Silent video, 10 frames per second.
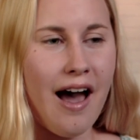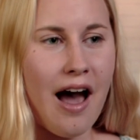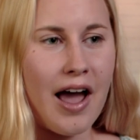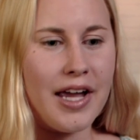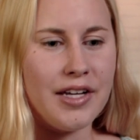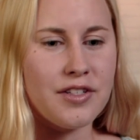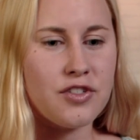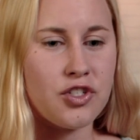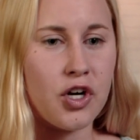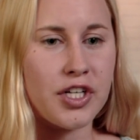I
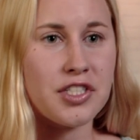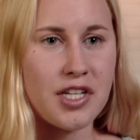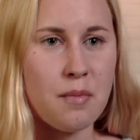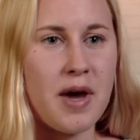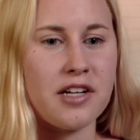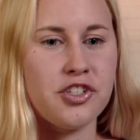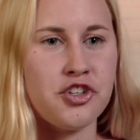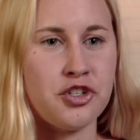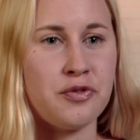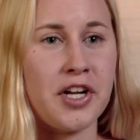started to come back to
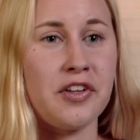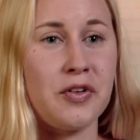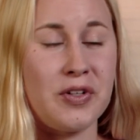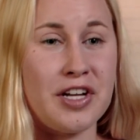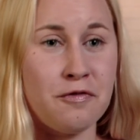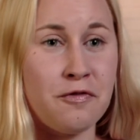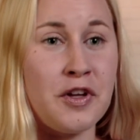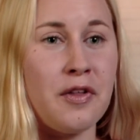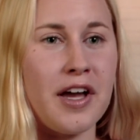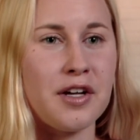church regularly and
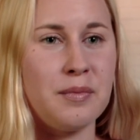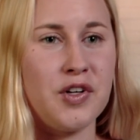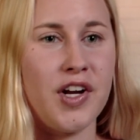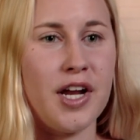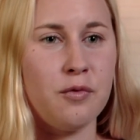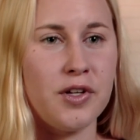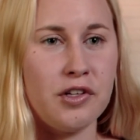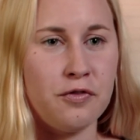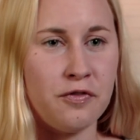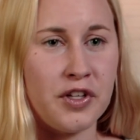feel that community and
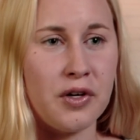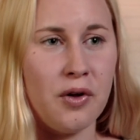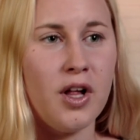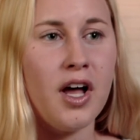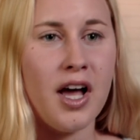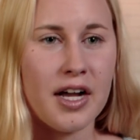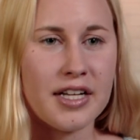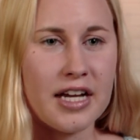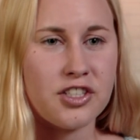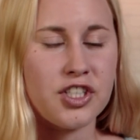really feel a
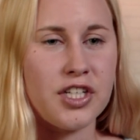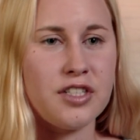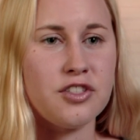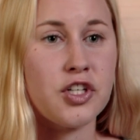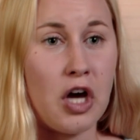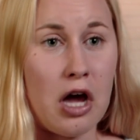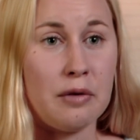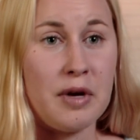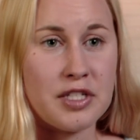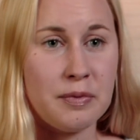connection to God
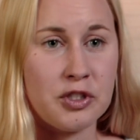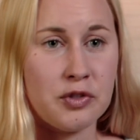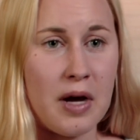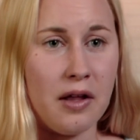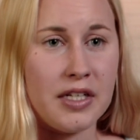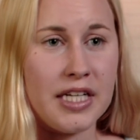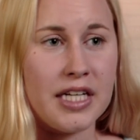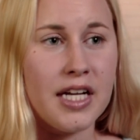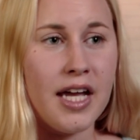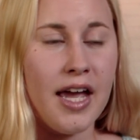and my
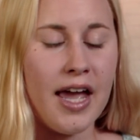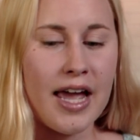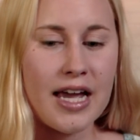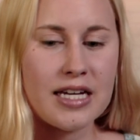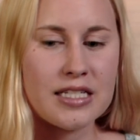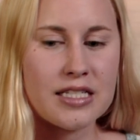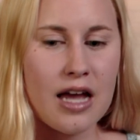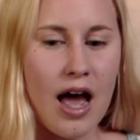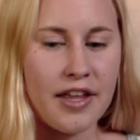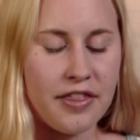spirituality. And
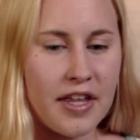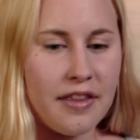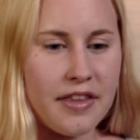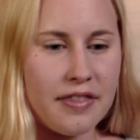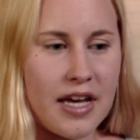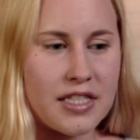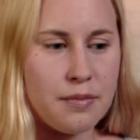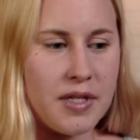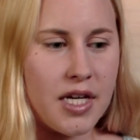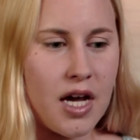I think that that's
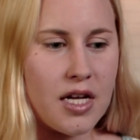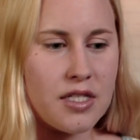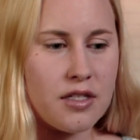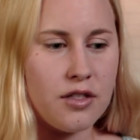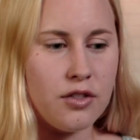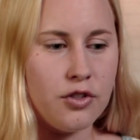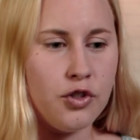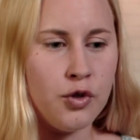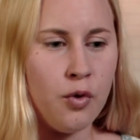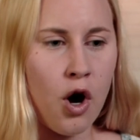because
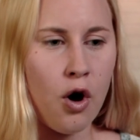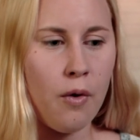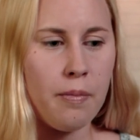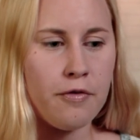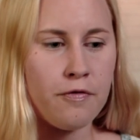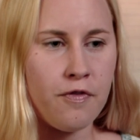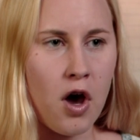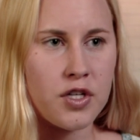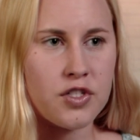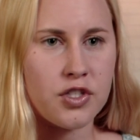New Hope
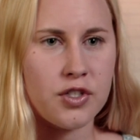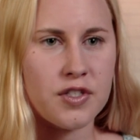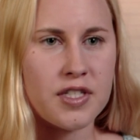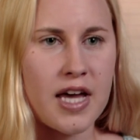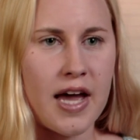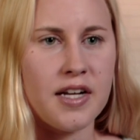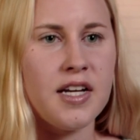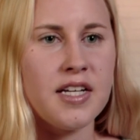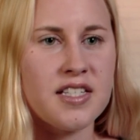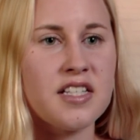fosters that
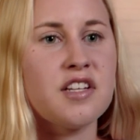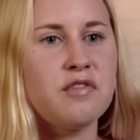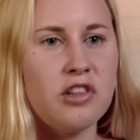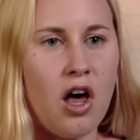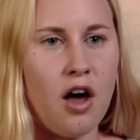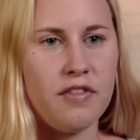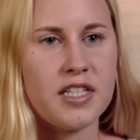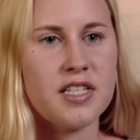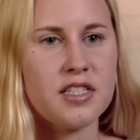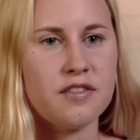sense of love,
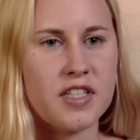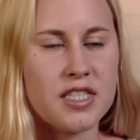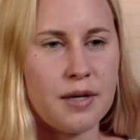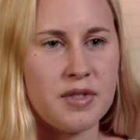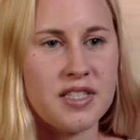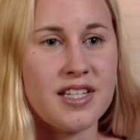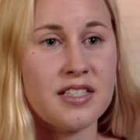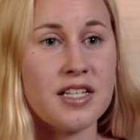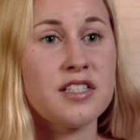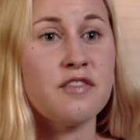that sense of acceptance,
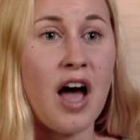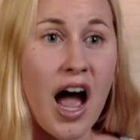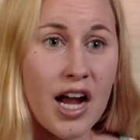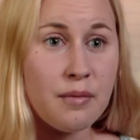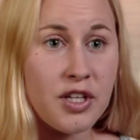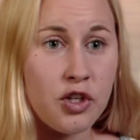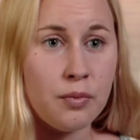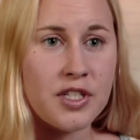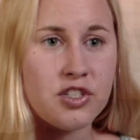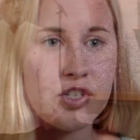that sense of I'm human